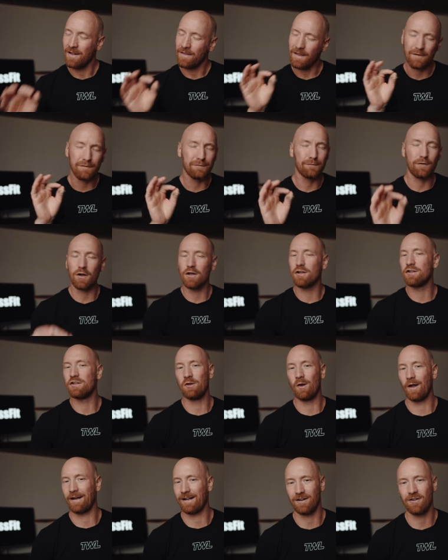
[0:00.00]
They follow you
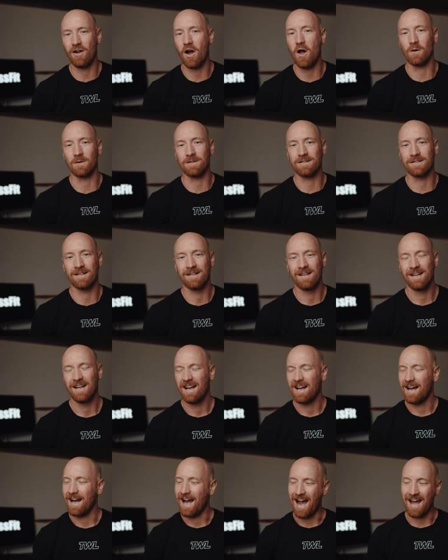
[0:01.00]
like a cult.
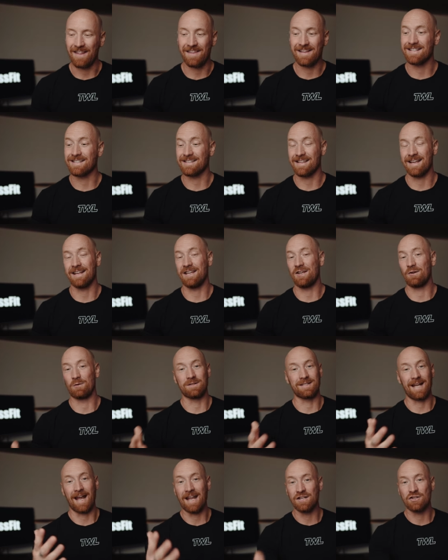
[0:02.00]
Others think you're
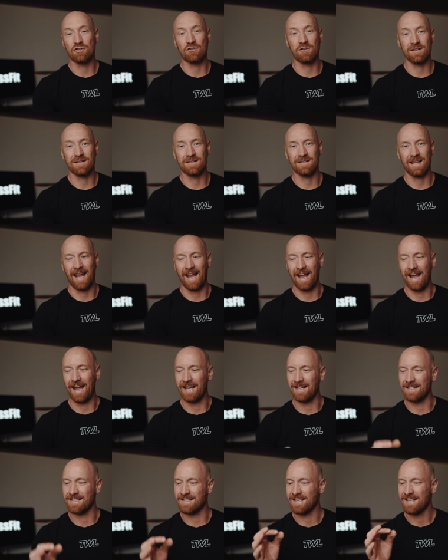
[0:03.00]
dangerous
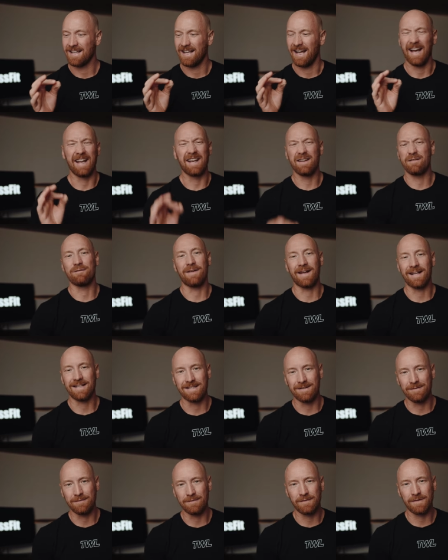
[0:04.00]
and
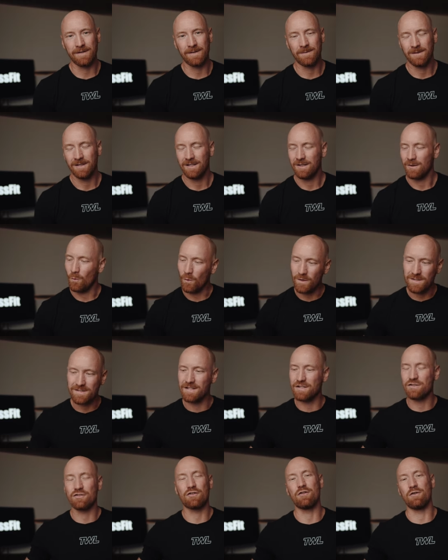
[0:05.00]
ineffective. What's the
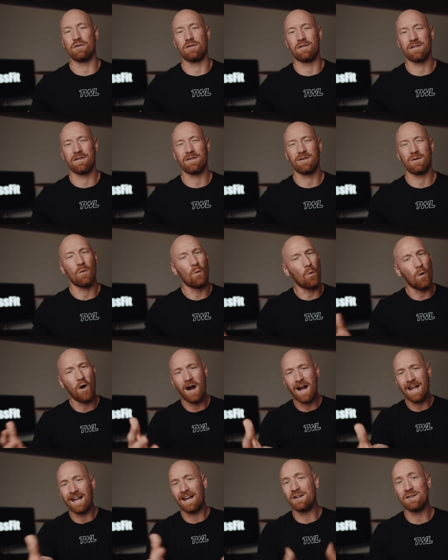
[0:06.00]
truth?
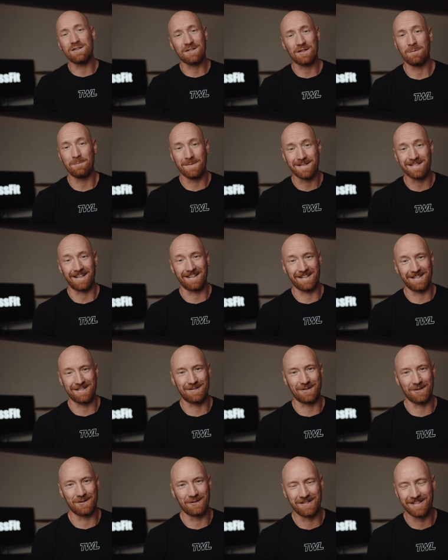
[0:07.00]
Why are you so
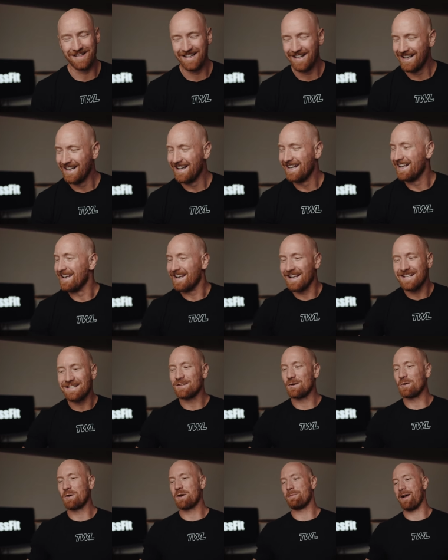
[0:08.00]
misunderstood? Let's
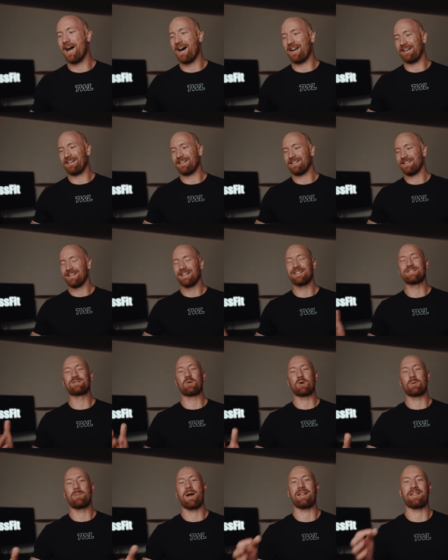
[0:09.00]
talk about it. Let's
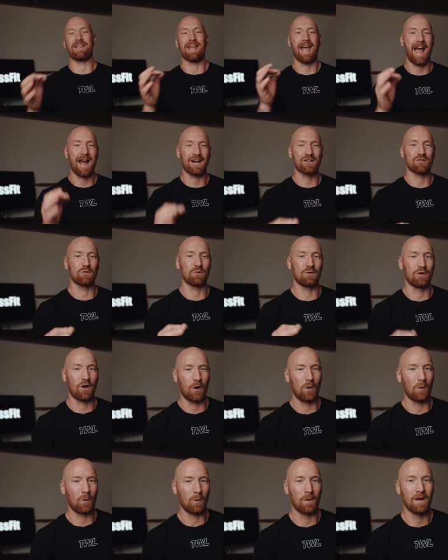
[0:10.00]
talk about the actual
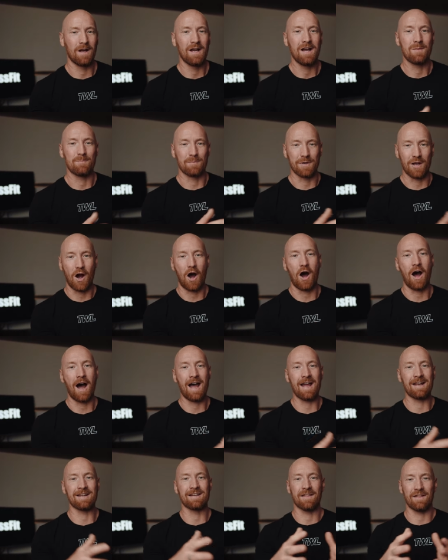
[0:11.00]
goal
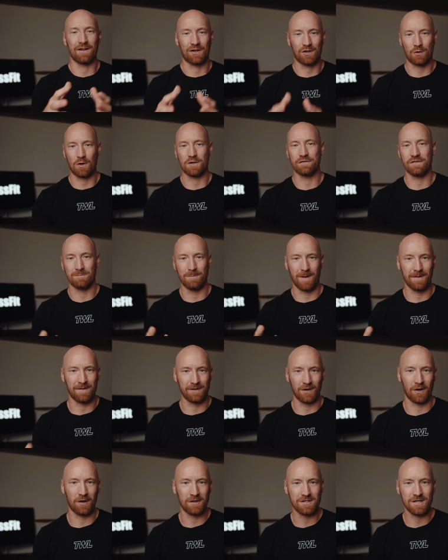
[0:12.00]
behind the CrossFit
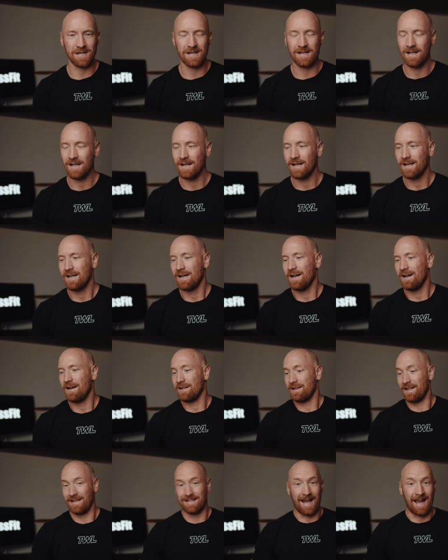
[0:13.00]
methodology,
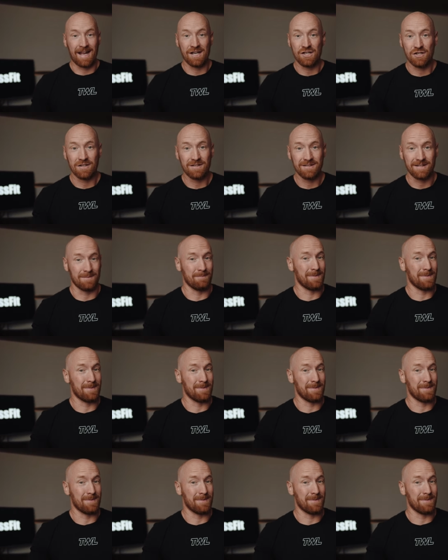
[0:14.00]
the dangers, the